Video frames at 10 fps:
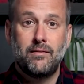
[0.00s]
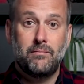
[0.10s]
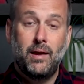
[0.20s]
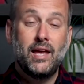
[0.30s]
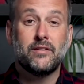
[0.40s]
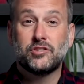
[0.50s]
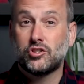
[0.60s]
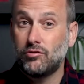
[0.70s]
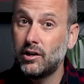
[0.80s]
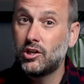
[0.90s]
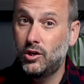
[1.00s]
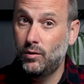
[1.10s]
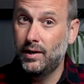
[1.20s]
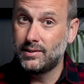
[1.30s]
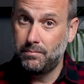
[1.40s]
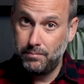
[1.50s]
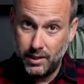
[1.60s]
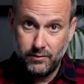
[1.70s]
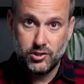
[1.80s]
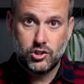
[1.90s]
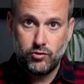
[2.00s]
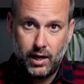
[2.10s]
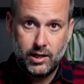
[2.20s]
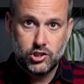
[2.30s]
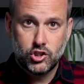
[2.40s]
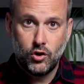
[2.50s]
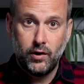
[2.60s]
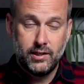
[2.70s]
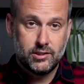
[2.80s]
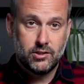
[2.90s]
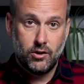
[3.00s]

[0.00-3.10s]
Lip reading: it may have struck you as a bit of a strange choice.